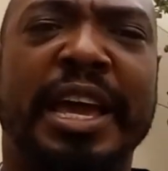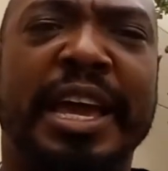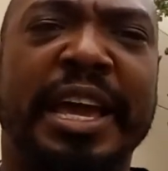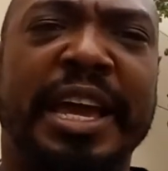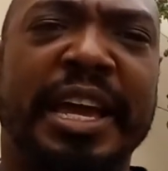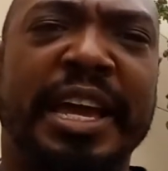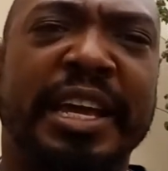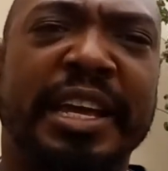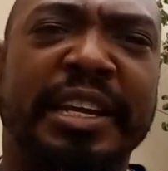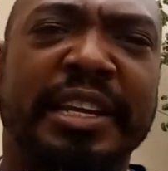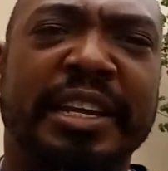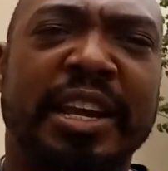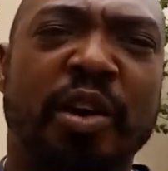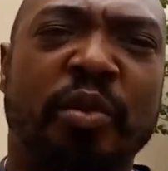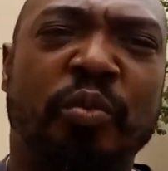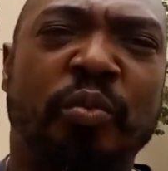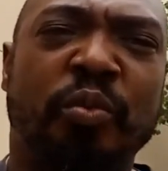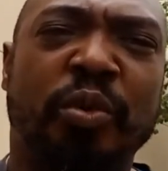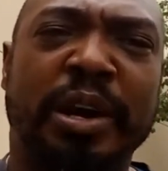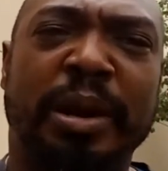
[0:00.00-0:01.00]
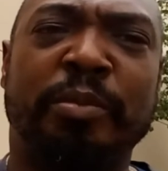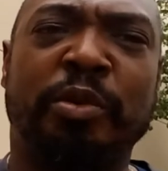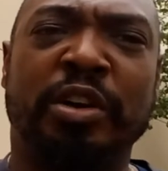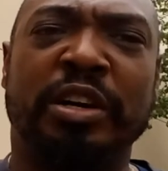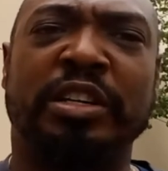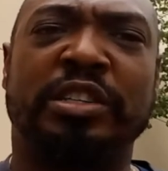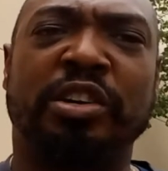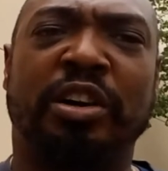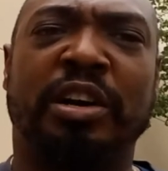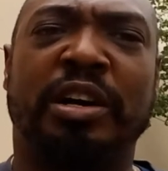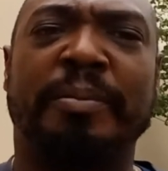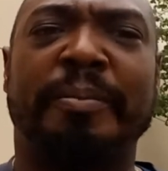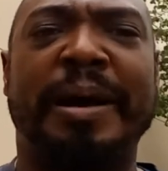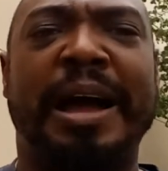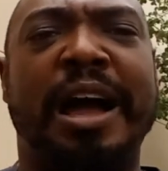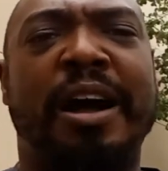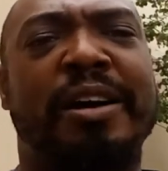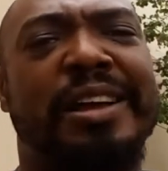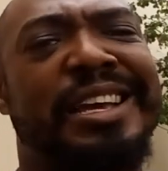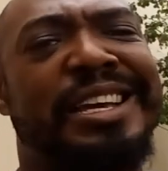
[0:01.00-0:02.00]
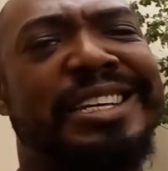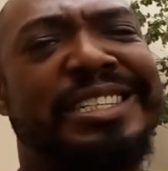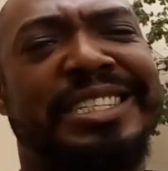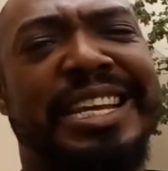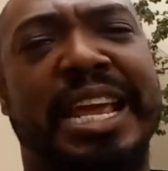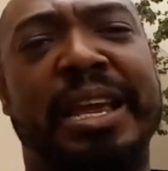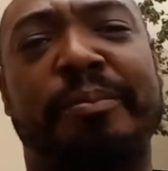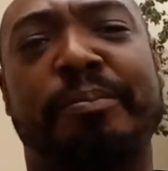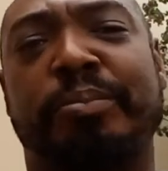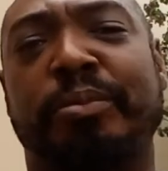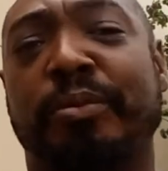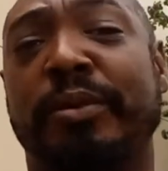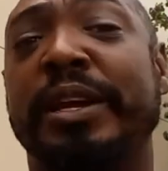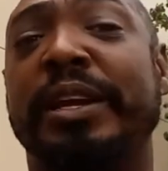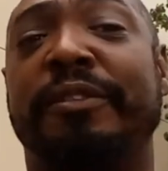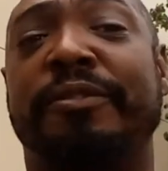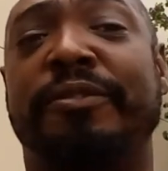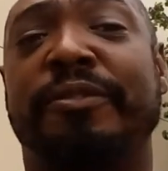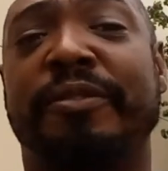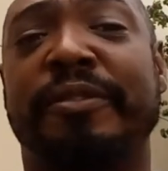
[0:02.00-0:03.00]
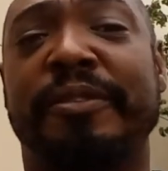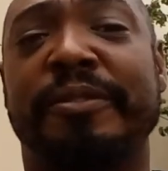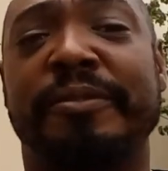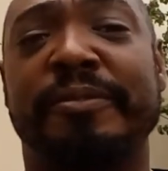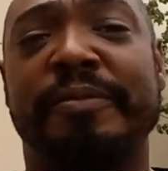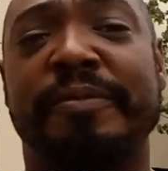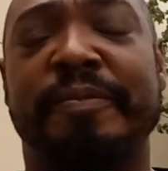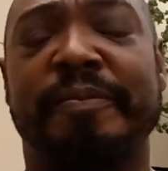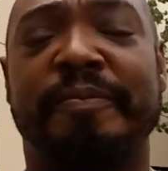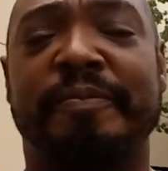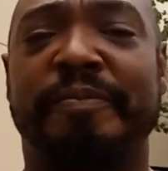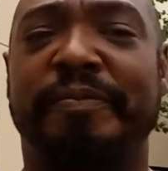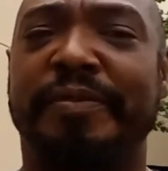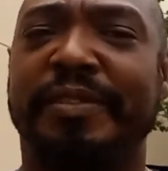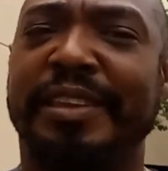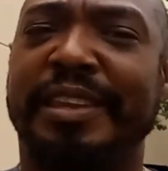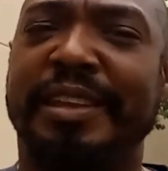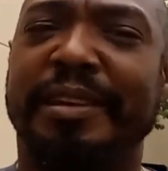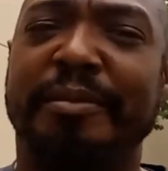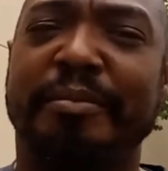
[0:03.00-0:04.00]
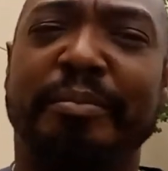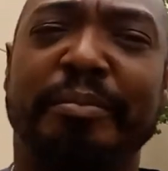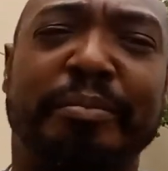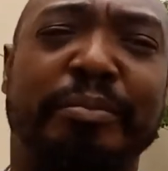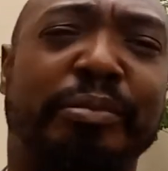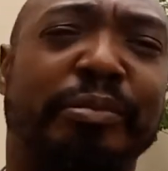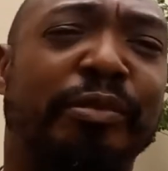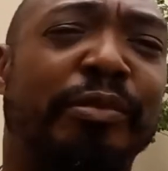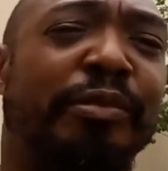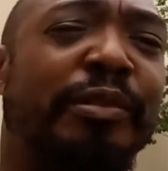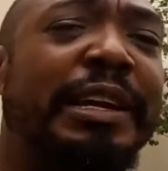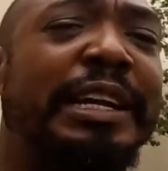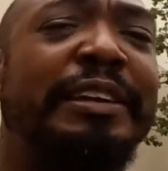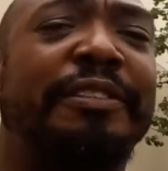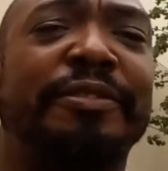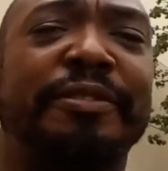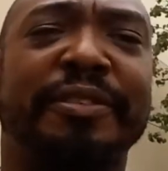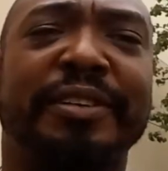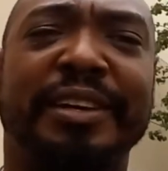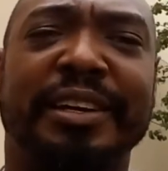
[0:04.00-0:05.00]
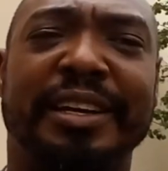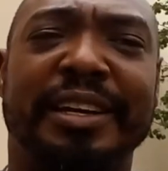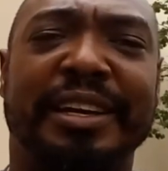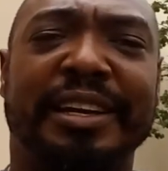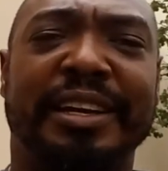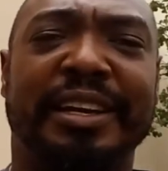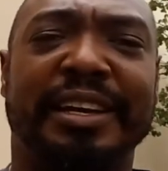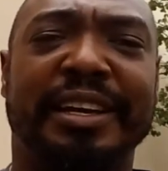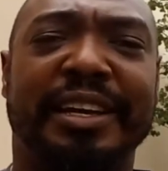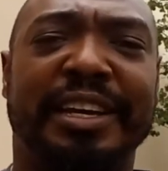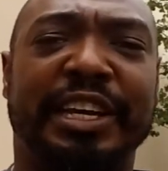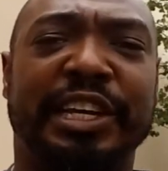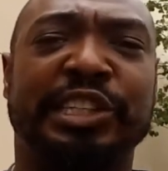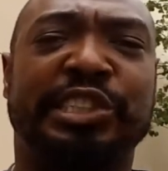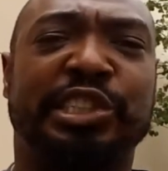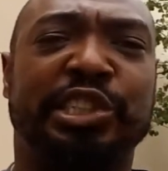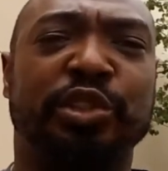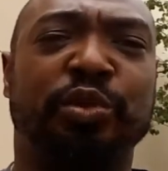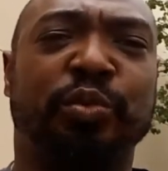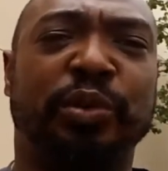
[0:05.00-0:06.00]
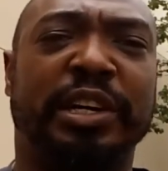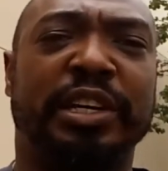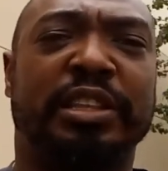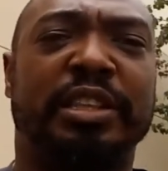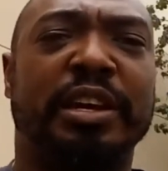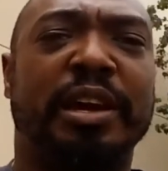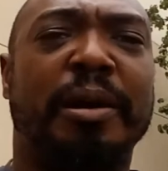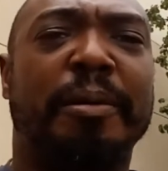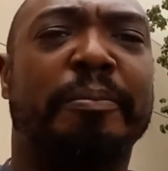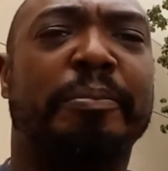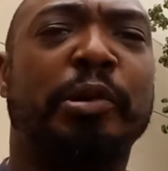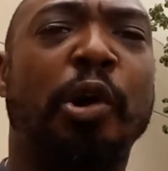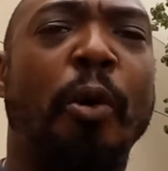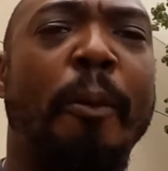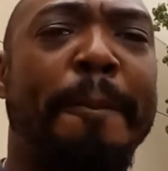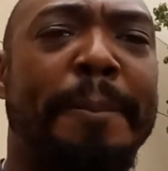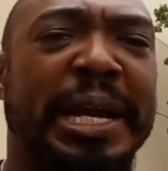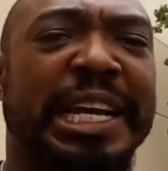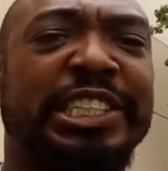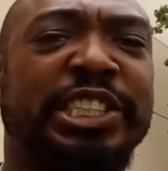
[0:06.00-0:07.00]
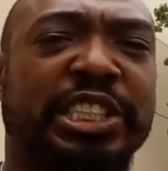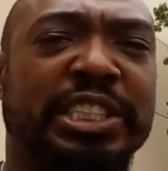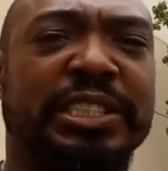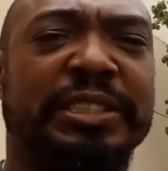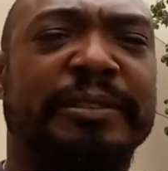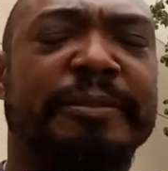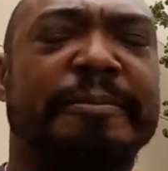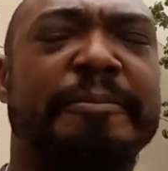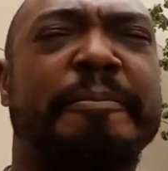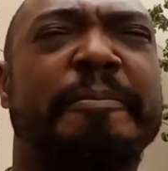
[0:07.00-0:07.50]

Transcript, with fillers: And what I'm going to talk about is a brief, brief issue with probation.